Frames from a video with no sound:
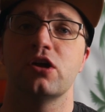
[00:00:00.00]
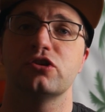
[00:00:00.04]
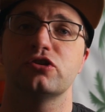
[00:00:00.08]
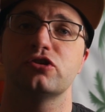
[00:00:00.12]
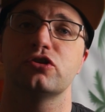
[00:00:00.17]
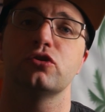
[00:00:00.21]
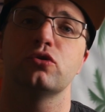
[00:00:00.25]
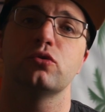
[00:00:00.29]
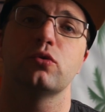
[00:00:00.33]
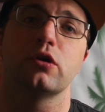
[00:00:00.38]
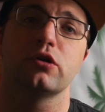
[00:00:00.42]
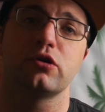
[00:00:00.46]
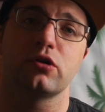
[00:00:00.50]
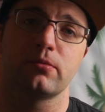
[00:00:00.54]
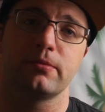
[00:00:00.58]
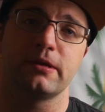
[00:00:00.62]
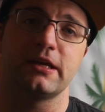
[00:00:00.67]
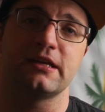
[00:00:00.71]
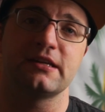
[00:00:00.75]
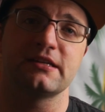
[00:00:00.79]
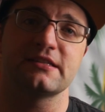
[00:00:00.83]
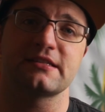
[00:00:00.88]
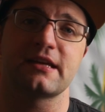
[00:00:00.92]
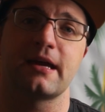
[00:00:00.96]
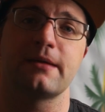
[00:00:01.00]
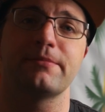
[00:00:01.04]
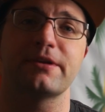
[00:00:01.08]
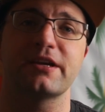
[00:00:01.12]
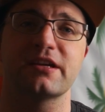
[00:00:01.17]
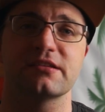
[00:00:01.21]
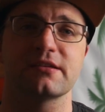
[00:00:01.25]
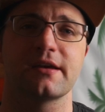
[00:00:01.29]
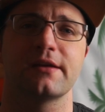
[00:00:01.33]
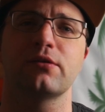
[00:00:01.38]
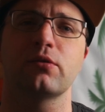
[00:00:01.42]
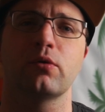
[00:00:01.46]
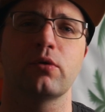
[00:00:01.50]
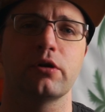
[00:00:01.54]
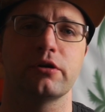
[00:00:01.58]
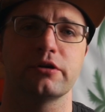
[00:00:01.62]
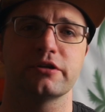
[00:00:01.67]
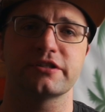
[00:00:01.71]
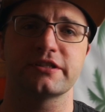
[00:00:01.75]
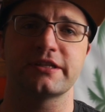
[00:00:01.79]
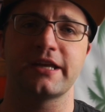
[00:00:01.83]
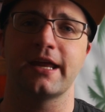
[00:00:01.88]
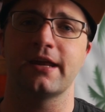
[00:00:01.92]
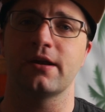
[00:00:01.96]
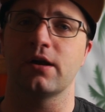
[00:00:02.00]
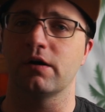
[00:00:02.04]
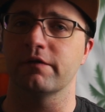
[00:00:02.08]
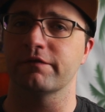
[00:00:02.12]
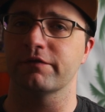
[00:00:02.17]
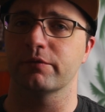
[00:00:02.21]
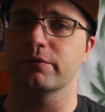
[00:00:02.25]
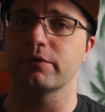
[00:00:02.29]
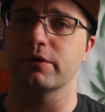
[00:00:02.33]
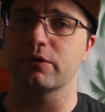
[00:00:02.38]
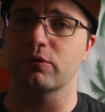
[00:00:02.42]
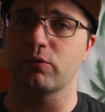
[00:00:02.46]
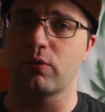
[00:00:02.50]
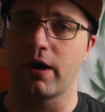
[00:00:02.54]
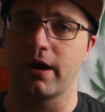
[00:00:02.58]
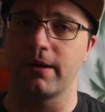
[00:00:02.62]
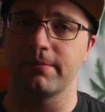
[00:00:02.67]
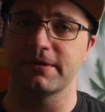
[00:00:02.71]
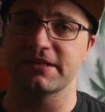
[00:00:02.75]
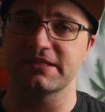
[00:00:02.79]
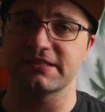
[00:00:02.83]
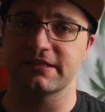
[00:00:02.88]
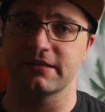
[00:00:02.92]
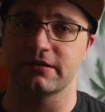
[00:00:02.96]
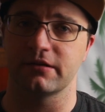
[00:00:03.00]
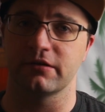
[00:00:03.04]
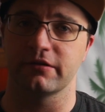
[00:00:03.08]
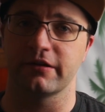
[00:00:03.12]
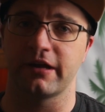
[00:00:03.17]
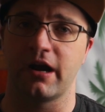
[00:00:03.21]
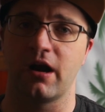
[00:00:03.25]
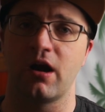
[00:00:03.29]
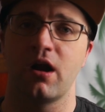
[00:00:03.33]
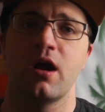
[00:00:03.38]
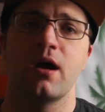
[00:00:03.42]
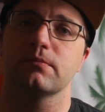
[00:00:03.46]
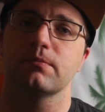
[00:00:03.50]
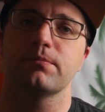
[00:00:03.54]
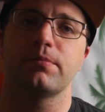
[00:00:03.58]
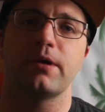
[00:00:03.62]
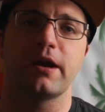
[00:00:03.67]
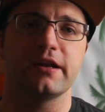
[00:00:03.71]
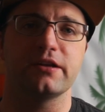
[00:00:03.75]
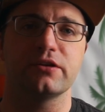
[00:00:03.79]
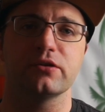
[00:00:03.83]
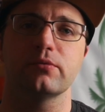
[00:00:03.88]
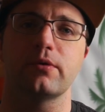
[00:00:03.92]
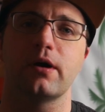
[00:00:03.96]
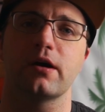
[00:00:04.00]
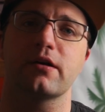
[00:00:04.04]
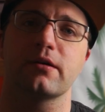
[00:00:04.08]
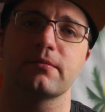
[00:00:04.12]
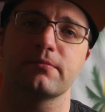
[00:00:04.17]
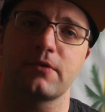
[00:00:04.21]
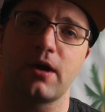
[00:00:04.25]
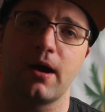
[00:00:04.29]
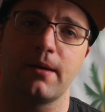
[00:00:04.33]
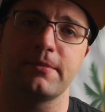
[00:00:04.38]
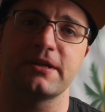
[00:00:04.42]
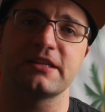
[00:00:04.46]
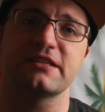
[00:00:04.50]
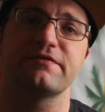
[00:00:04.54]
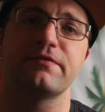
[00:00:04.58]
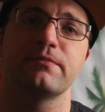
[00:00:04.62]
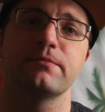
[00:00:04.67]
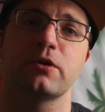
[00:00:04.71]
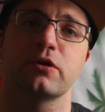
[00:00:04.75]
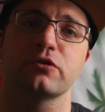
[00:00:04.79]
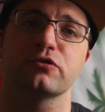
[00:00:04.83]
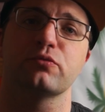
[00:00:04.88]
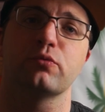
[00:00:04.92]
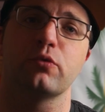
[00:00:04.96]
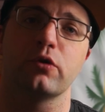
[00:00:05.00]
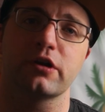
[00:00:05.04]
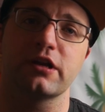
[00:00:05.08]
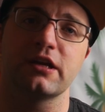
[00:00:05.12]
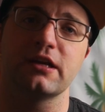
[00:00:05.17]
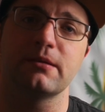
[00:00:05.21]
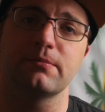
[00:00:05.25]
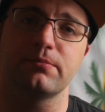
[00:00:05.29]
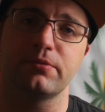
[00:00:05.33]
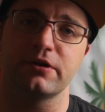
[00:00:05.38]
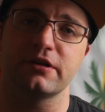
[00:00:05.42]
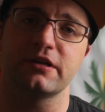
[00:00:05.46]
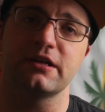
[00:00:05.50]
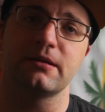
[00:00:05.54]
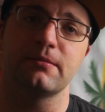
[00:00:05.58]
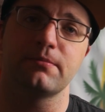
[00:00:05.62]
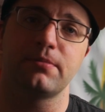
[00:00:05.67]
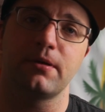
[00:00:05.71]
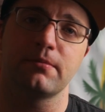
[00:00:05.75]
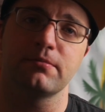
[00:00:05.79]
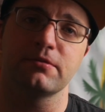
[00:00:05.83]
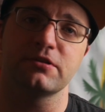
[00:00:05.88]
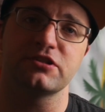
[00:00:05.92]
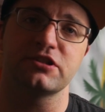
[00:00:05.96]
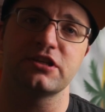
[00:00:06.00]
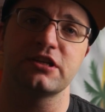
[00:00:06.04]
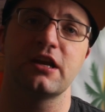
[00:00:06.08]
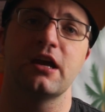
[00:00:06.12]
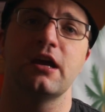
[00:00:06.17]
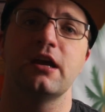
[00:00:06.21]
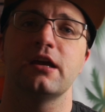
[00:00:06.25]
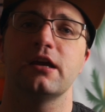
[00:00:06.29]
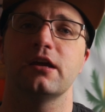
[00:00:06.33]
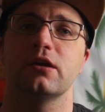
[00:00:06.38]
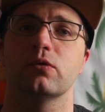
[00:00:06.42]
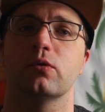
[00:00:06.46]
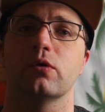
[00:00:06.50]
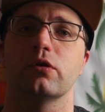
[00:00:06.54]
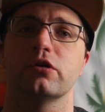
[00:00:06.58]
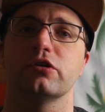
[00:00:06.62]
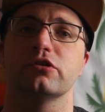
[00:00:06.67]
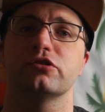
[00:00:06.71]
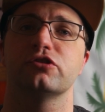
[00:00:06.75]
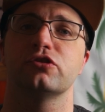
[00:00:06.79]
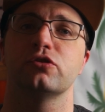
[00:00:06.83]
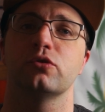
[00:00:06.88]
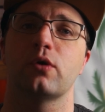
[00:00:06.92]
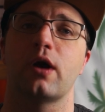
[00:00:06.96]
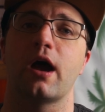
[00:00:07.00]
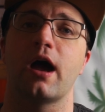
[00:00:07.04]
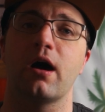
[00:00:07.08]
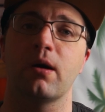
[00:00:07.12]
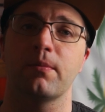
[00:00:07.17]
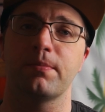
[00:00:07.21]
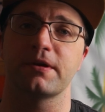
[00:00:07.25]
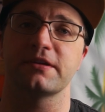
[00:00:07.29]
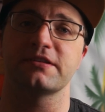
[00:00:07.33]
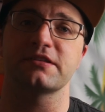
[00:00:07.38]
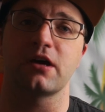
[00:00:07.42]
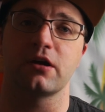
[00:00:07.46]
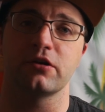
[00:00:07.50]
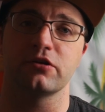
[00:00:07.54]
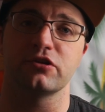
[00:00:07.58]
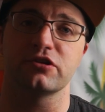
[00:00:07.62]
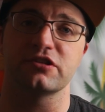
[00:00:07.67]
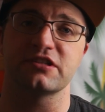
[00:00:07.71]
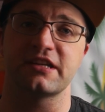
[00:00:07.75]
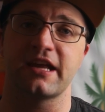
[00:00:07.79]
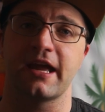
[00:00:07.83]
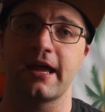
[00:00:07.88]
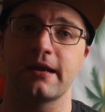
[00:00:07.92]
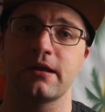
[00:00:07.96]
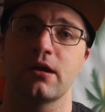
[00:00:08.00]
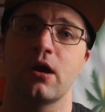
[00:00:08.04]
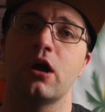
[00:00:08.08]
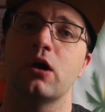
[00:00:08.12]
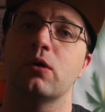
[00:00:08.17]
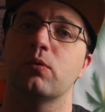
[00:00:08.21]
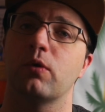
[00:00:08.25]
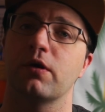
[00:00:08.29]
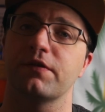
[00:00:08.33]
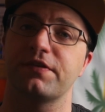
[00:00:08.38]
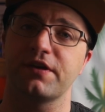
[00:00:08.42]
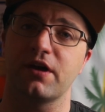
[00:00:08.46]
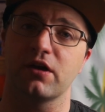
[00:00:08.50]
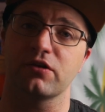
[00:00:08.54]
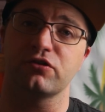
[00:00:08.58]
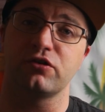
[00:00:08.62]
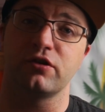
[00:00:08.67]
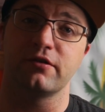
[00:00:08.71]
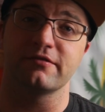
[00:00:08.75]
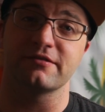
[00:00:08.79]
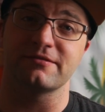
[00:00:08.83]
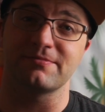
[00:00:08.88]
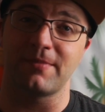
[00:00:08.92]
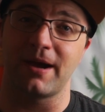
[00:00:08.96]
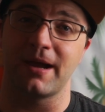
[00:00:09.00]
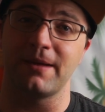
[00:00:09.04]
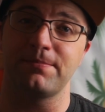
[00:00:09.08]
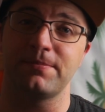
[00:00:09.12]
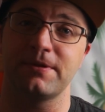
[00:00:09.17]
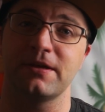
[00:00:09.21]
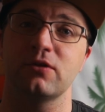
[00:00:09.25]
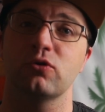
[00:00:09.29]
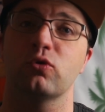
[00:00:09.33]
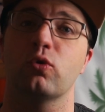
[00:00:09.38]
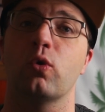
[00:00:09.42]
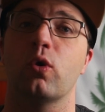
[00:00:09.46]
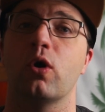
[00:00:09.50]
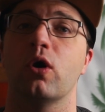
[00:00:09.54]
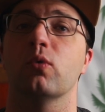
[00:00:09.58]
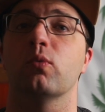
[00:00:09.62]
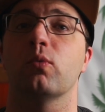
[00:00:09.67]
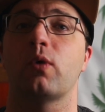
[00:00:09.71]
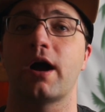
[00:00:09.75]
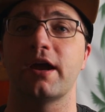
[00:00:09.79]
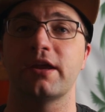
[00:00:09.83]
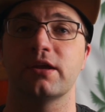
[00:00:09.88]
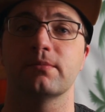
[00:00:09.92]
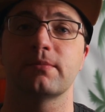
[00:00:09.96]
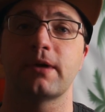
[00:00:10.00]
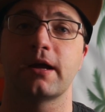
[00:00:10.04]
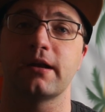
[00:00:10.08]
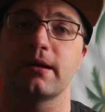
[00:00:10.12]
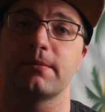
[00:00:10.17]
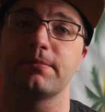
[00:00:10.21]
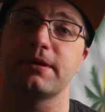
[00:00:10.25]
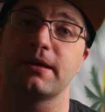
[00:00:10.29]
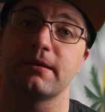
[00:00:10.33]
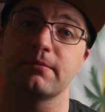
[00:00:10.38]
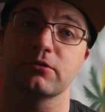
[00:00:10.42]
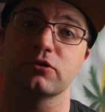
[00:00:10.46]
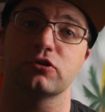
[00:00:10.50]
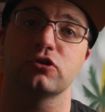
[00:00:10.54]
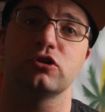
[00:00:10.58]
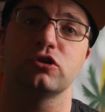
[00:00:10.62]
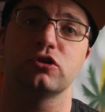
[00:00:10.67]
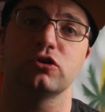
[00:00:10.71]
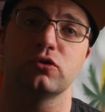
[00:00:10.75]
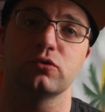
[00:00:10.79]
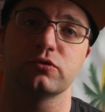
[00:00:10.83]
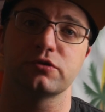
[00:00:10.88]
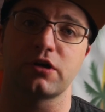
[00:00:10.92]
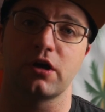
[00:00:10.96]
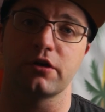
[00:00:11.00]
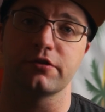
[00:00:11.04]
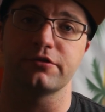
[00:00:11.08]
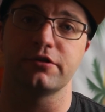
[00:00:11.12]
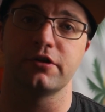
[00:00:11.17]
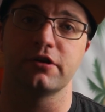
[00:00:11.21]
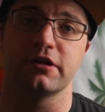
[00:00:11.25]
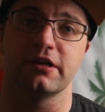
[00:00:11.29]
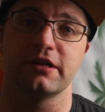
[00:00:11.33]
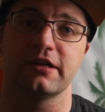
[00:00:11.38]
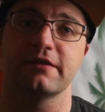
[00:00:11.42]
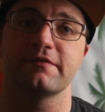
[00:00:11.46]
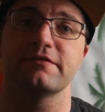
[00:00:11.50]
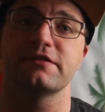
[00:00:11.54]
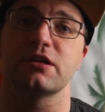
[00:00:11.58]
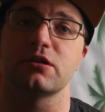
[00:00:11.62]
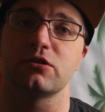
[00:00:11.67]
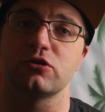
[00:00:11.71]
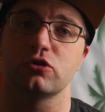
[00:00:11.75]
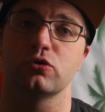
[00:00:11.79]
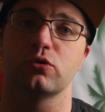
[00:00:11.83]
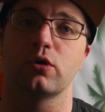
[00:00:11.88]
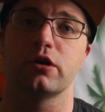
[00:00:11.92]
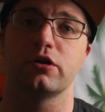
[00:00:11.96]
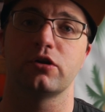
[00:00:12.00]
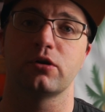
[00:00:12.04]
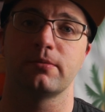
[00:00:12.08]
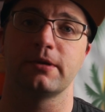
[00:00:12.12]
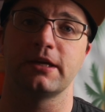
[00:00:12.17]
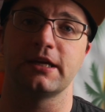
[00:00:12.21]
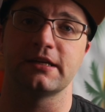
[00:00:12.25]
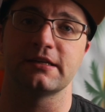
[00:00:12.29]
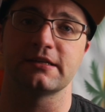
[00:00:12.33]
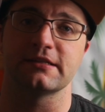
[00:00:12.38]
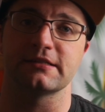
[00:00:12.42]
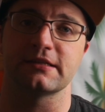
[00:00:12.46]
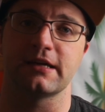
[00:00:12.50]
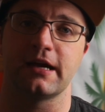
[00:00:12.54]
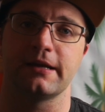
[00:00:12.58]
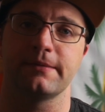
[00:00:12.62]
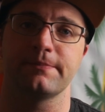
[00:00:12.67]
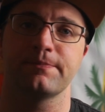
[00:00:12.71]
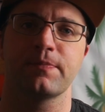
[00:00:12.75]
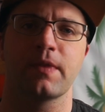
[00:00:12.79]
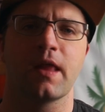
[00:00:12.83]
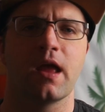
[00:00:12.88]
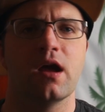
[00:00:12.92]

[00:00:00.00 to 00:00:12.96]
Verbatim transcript: to Adobe InDesign because I don't understand all of the requirements that are there. But I do welcome comments from those working in printing and publishing in order to help us understand what the alternatives might be or why you might not be able to use alternatives to Adobe InDesign.